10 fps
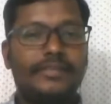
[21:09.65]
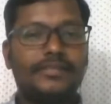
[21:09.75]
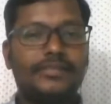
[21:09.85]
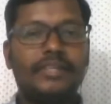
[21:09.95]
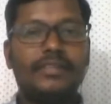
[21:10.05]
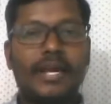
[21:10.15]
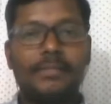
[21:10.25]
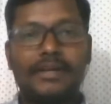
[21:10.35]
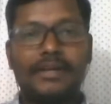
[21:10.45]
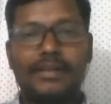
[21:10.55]
So in that
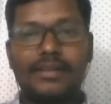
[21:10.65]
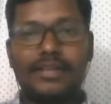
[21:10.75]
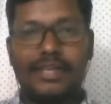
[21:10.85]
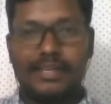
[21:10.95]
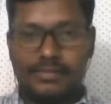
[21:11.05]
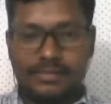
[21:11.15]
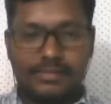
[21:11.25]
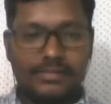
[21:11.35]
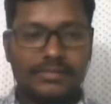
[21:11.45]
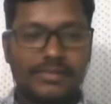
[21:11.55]
particular
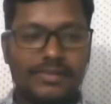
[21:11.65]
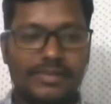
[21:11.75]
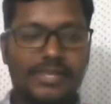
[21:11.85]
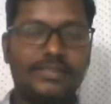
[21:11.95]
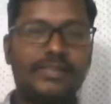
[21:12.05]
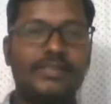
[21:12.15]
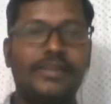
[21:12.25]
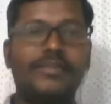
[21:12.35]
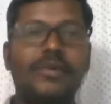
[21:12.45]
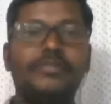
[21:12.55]
cases, okay, they try
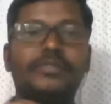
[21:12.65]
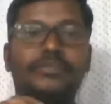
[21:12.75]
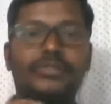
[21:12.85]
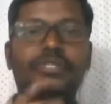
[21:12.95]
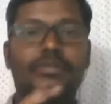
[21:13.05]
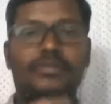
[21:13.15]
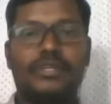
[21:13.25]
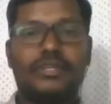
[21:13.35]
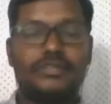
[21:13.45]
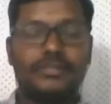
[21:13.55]
to go with the projective
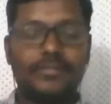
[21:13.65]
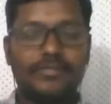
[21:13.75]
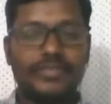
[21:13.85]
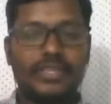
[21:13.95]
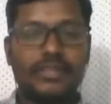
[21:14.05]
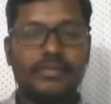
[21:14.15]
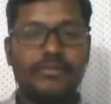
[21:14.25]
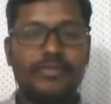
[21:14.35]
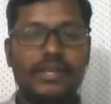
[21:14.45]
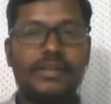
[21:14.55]
test,
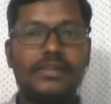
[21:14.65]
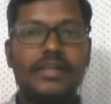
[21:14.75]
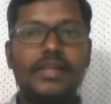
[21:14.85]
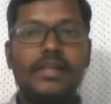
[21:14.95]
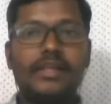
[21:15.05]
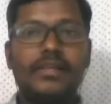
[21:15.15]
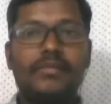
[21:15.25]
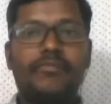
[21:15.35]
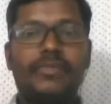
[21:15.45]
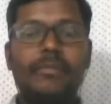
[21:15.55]
where
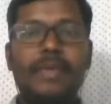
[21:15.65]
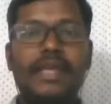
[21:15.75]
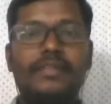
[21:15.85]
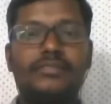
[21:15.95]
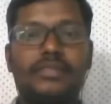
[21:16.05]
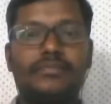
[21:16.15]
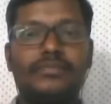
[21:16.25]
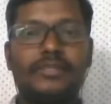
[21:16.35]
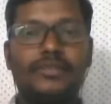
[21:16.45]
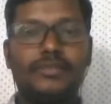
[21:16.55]
they make the
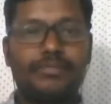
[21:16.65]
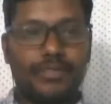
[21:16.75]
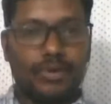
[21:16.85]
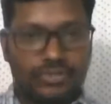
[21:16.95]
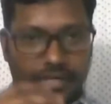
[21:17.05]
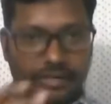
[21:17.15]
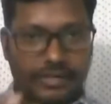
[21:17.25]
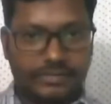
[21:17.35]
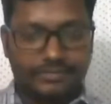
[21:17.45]
subject to project